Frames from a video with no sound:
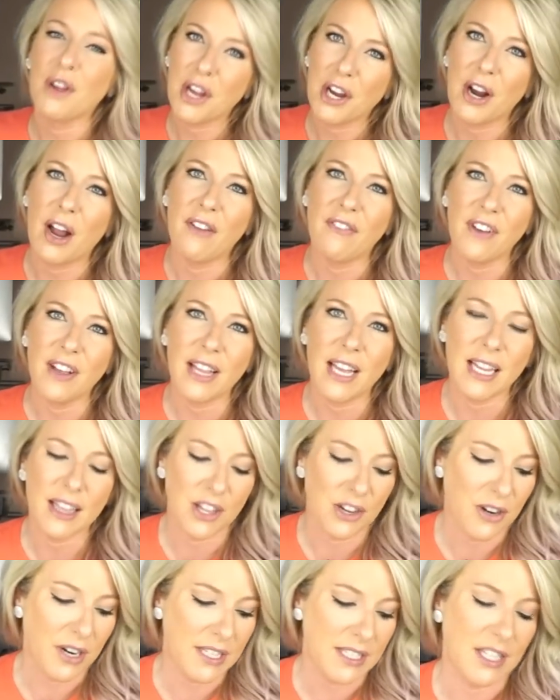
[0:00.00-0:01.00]
over here, I felt like
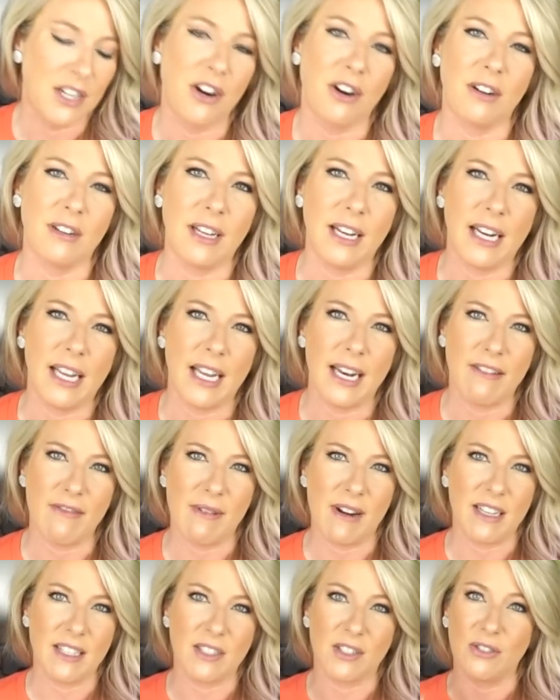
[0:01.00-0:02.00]
the crazy cart lady at
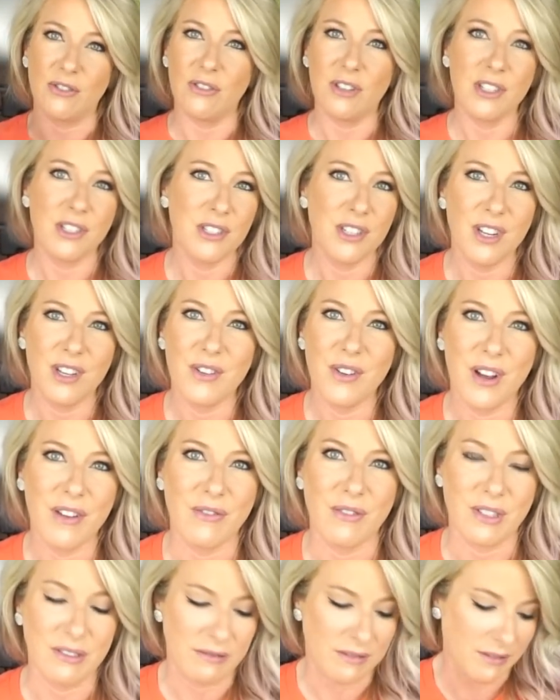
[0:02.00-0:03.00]
everybody's school, because you know you
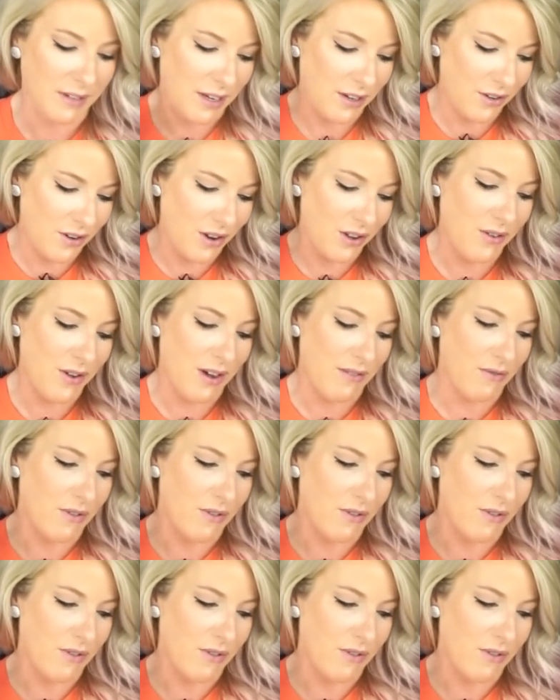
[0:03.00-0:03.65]
have one. You know you